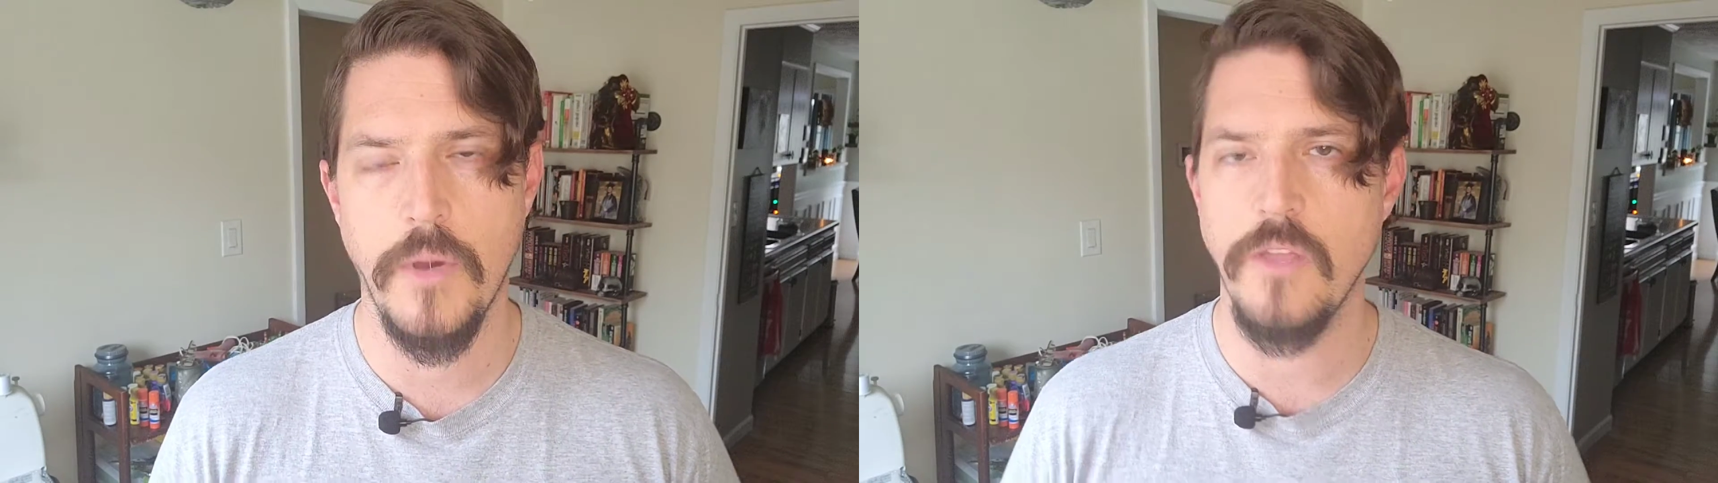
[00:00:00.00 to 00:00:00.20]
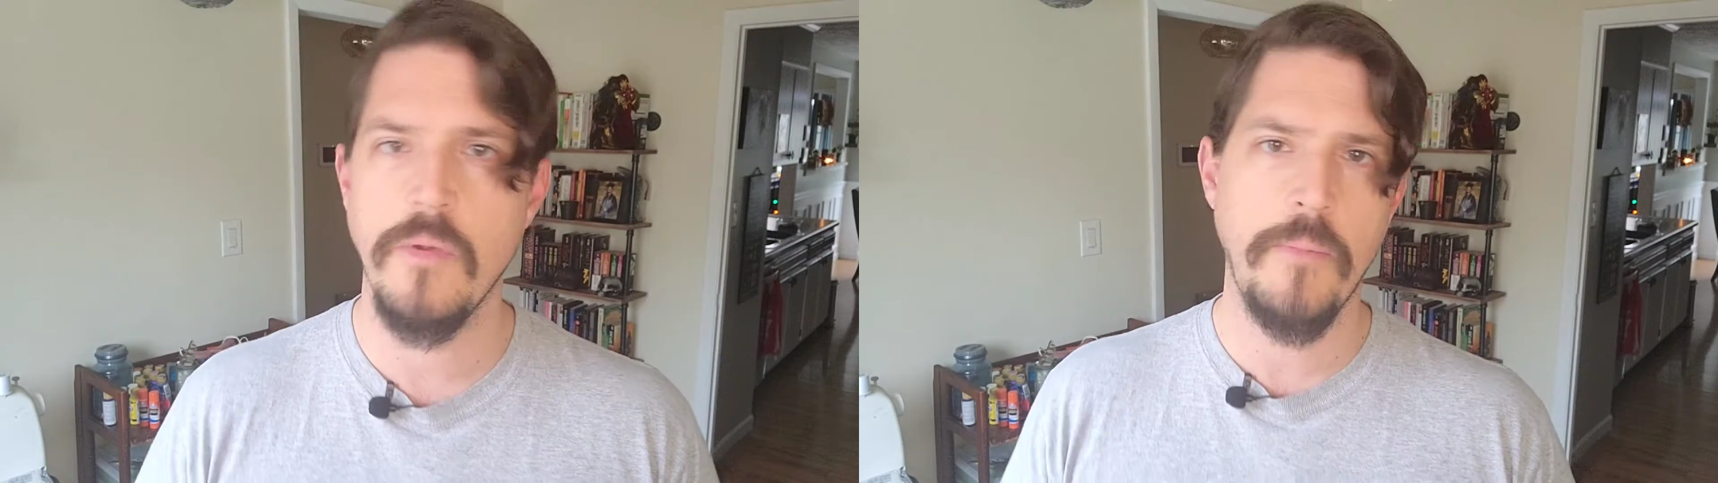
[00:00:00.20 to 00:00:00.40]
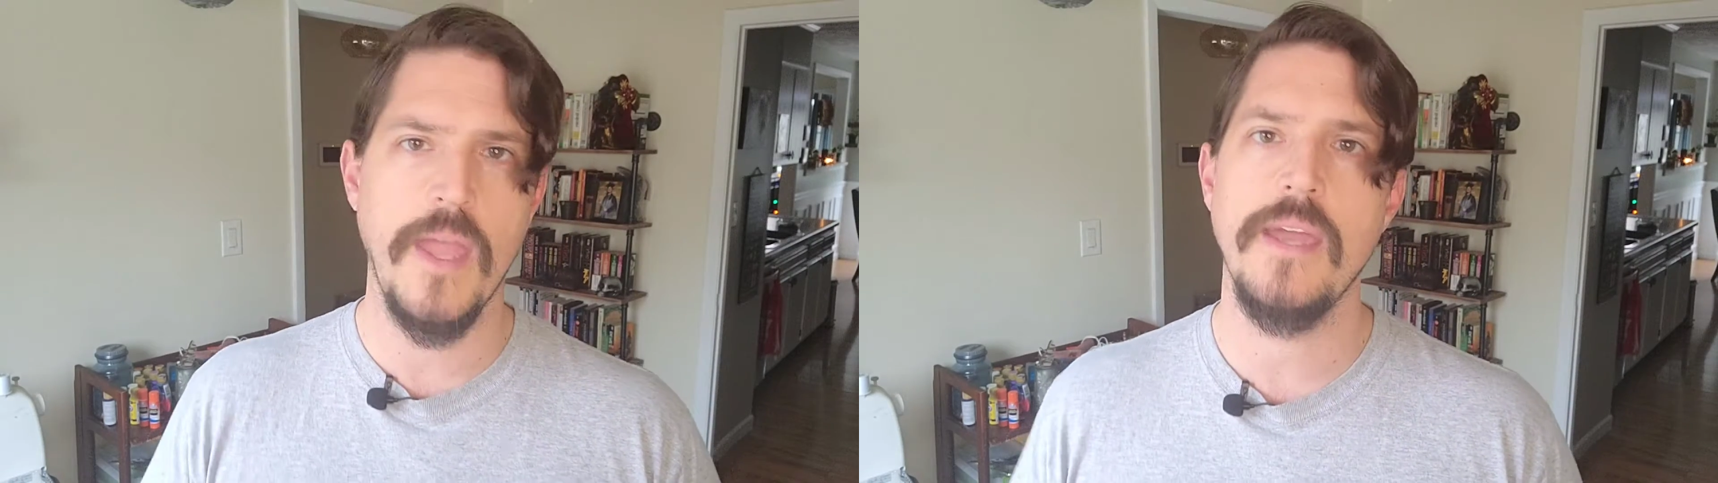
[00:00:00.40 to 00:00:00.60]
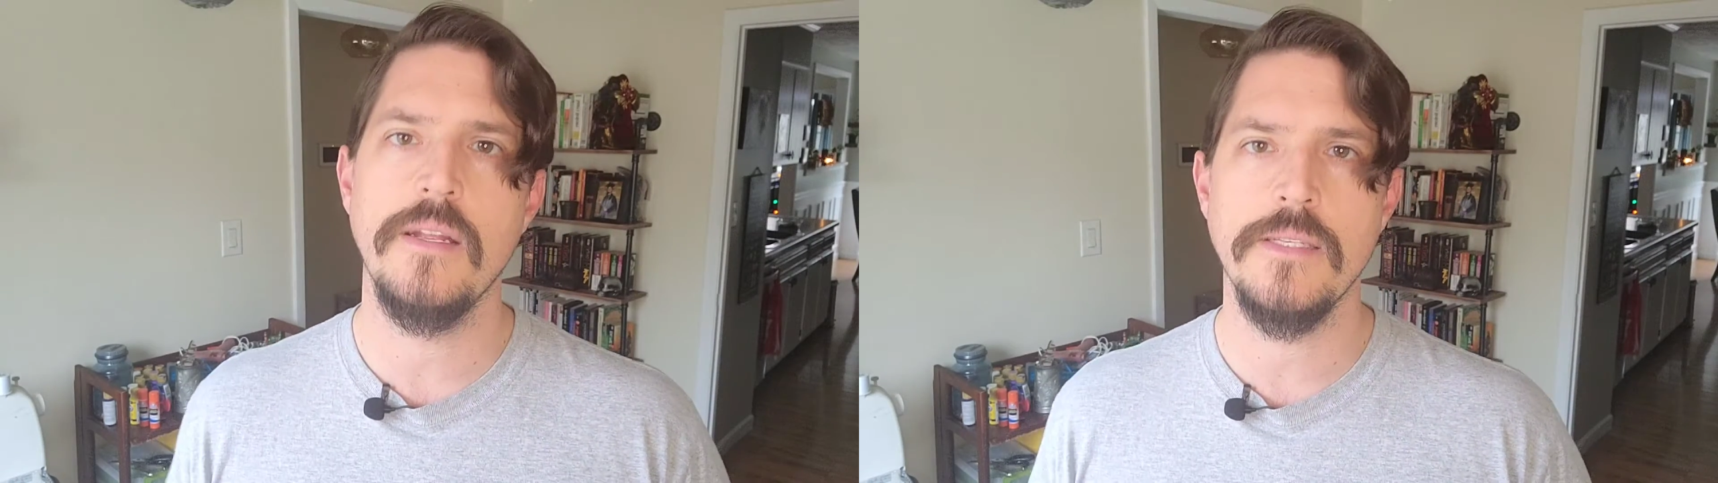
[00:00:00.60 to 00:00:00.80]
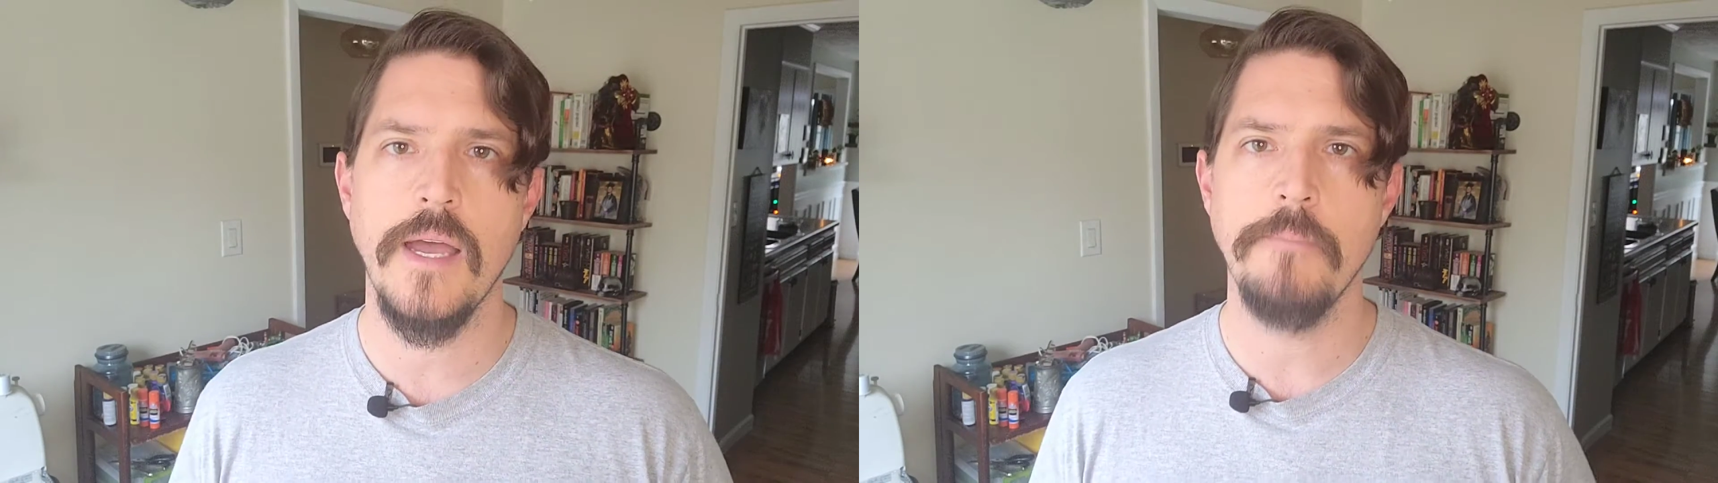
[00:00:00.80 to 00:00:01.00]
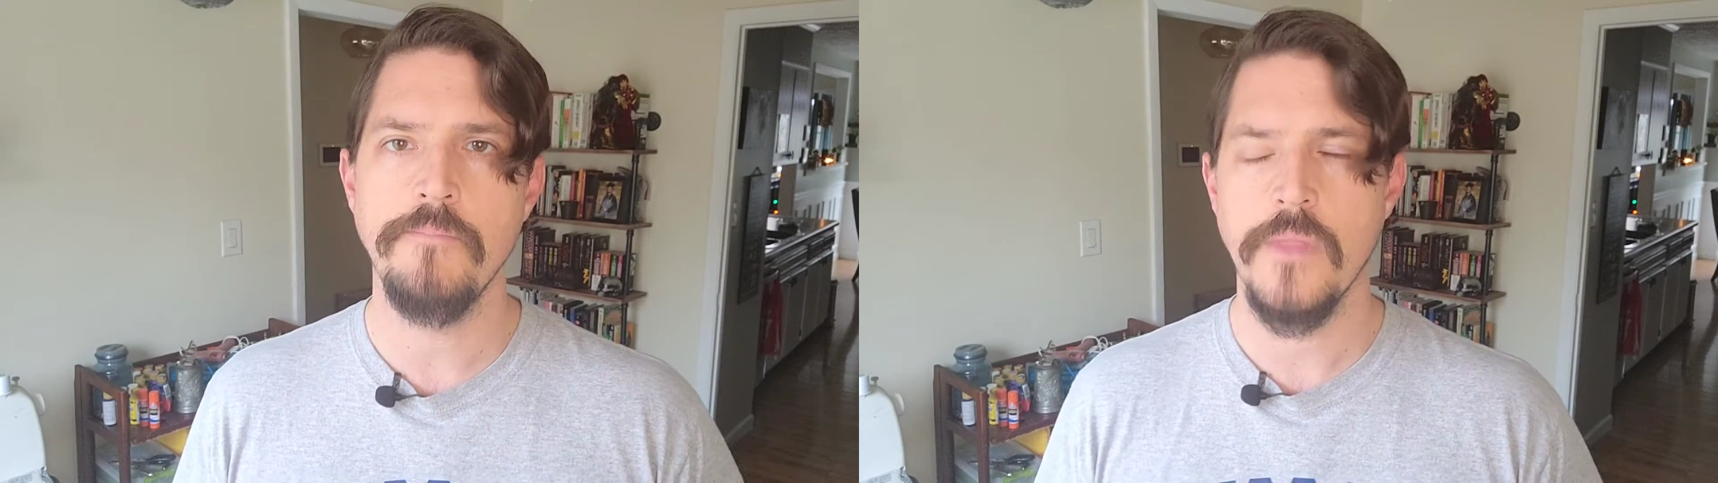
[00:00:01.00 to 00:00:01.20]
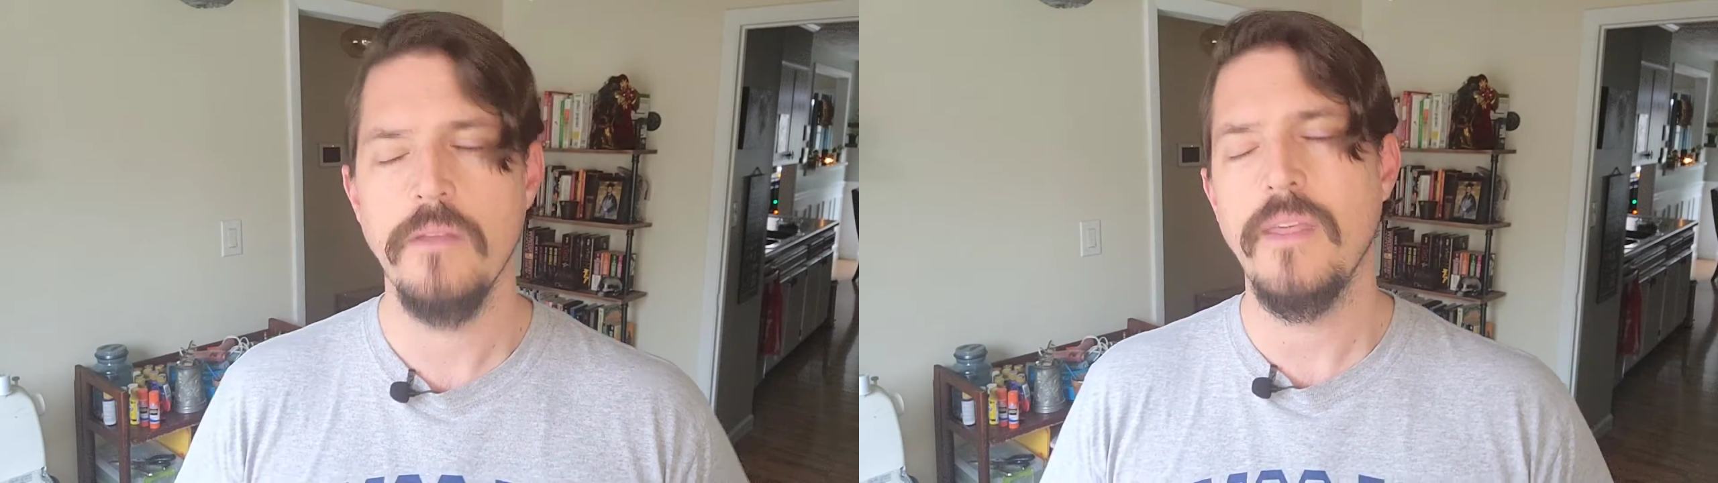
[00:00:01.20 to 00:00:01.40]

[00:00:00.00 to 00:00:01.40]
but you've been paying it on time,